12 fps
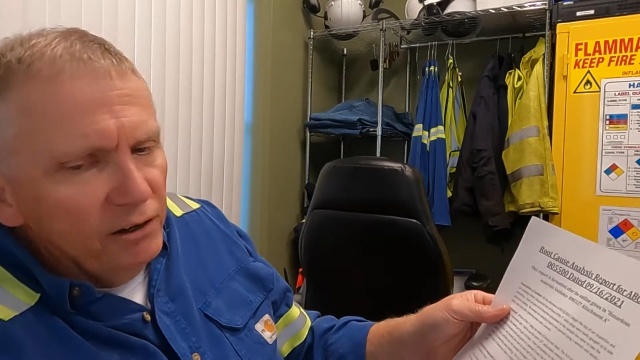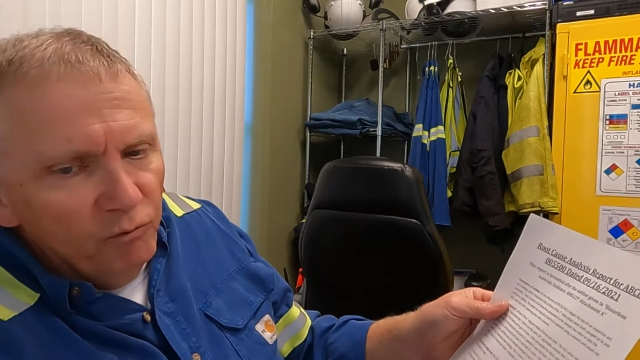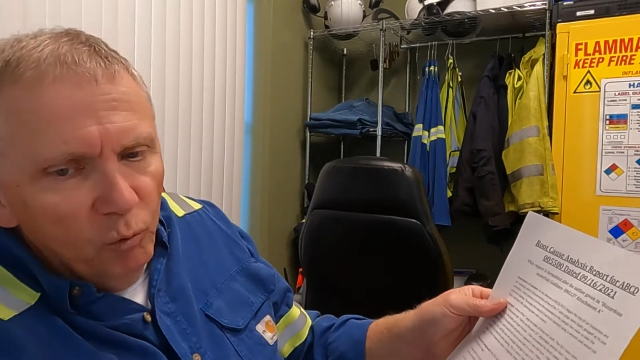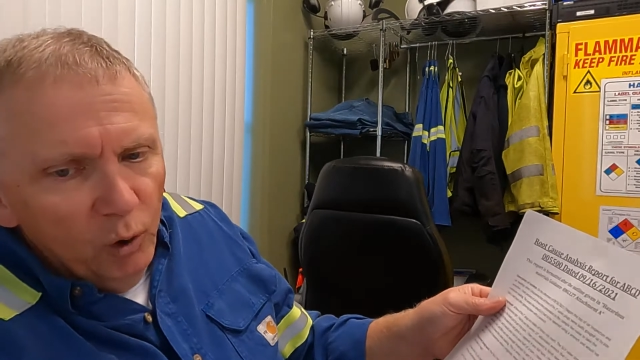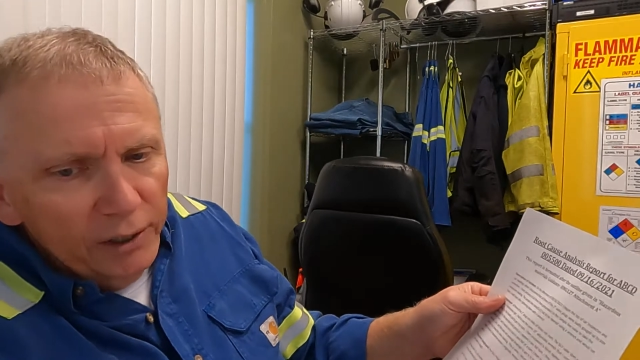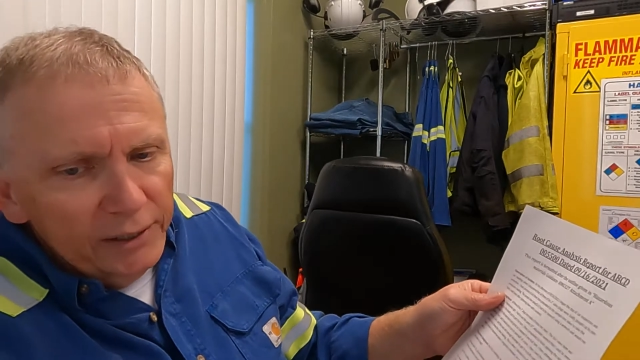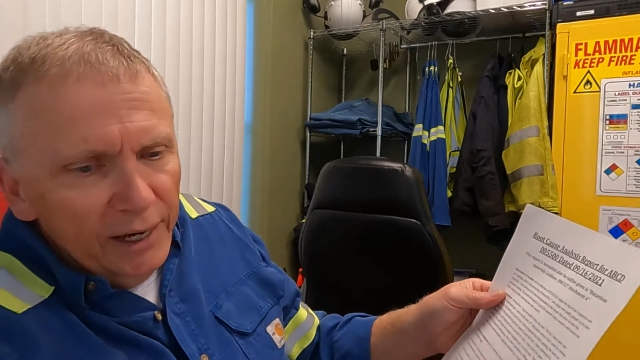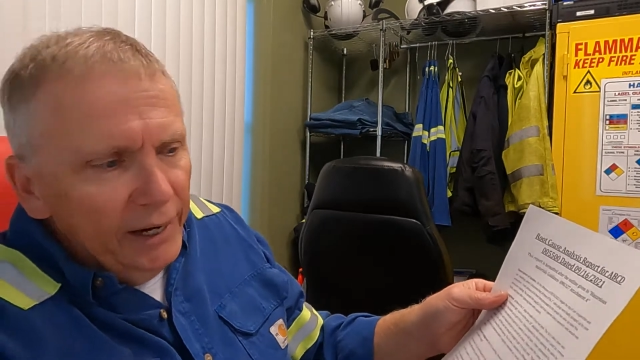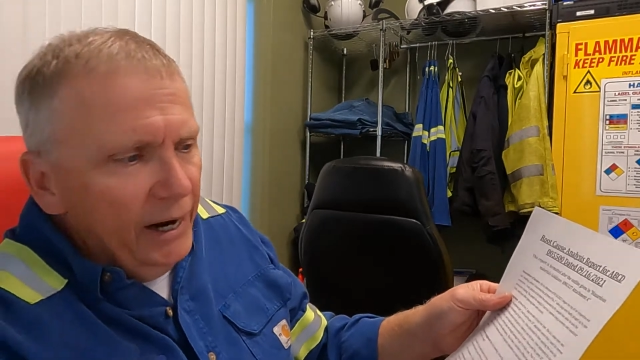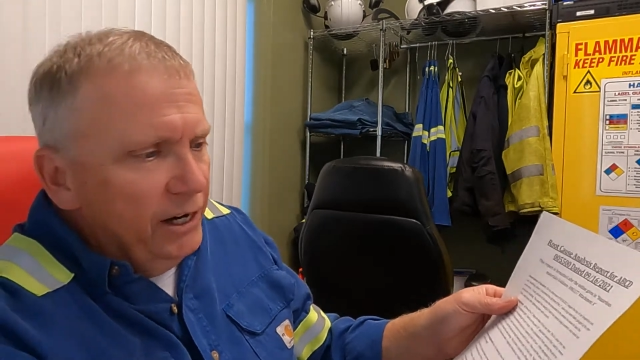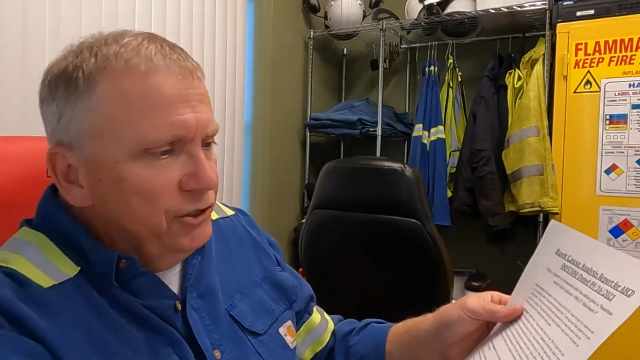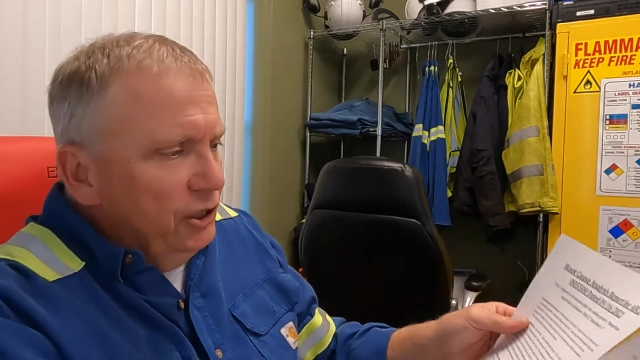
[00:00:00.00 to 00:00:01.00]
of what that
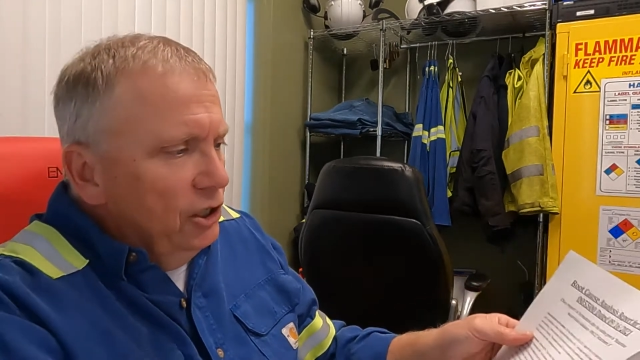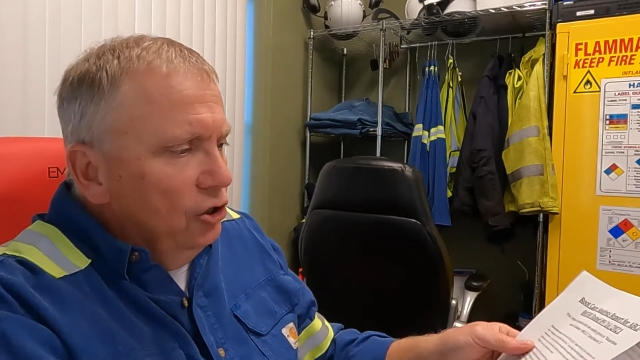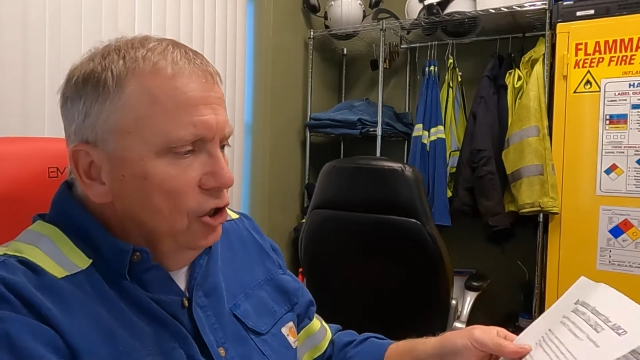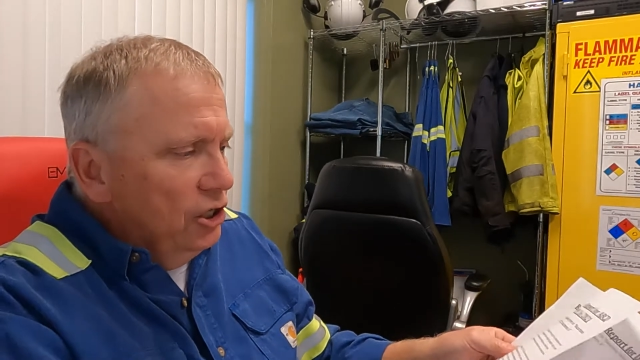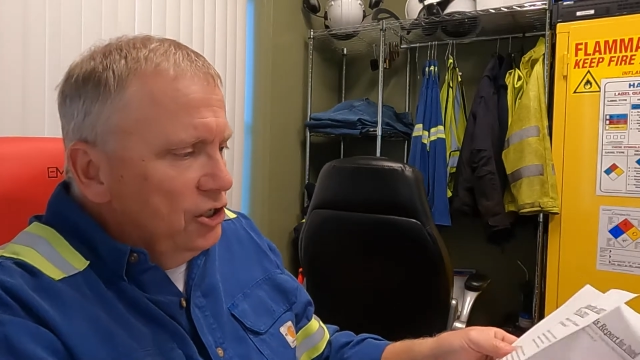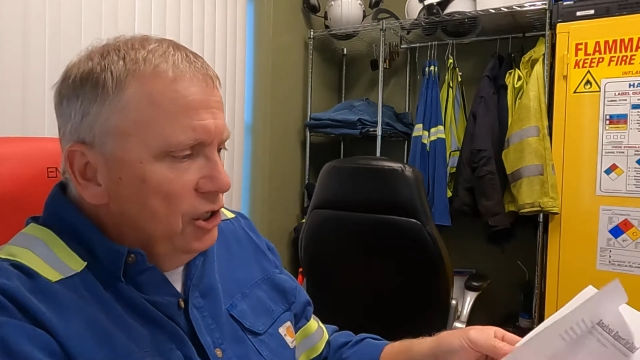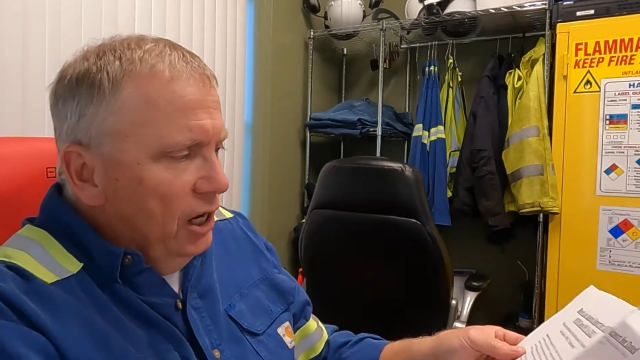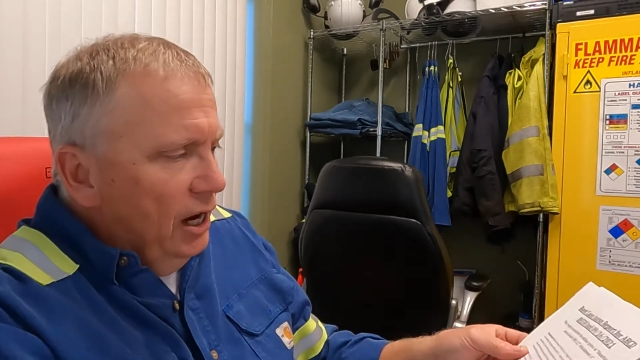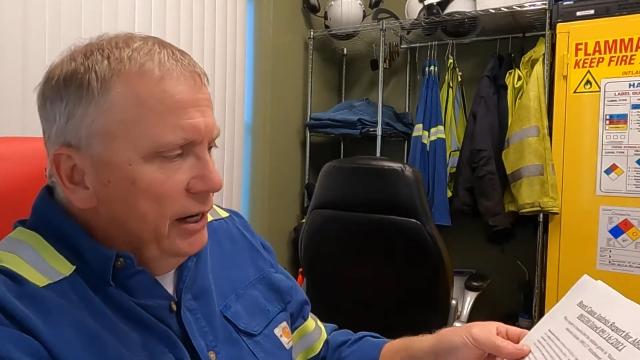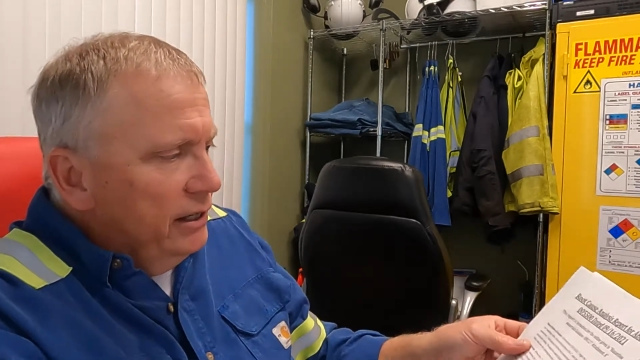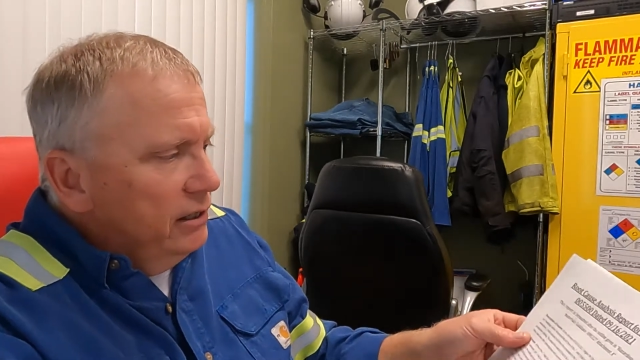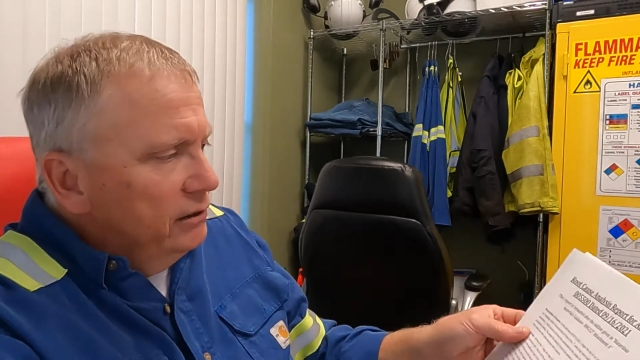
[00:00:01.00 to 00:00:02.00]
actually looks
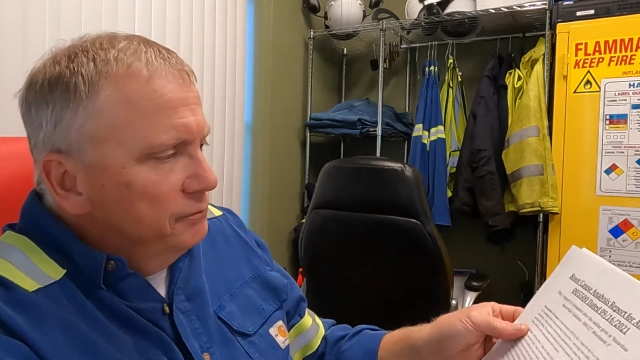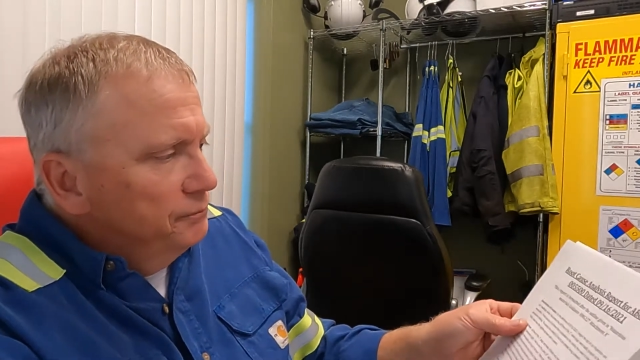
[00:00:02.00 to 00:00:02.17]
like.